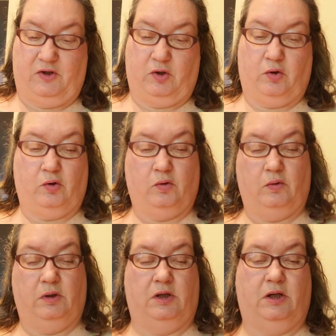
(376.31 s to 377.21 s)

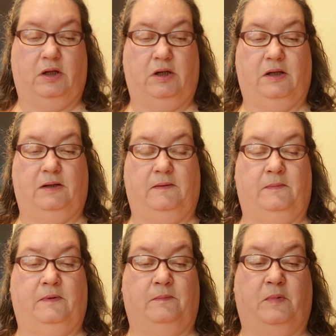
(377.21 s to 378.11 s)
so
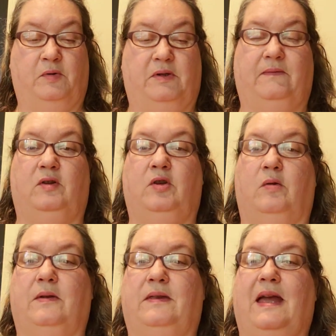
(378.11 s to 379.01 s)
most of you know
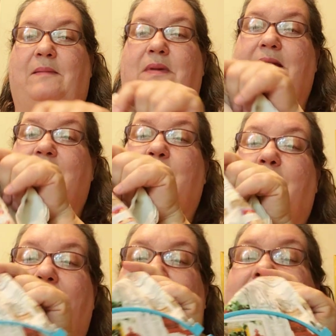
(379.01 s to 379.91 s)
what that means,
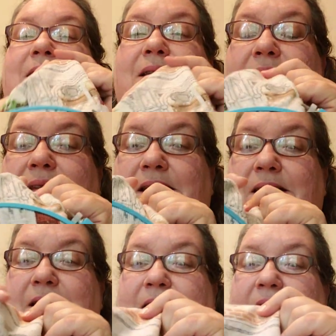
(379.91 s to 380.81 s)
back
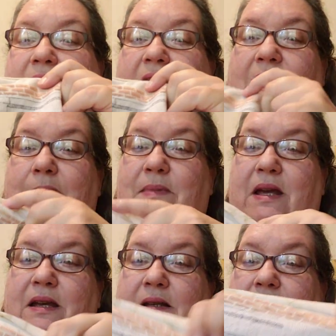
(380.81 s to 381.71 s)
stitching. And I'm not going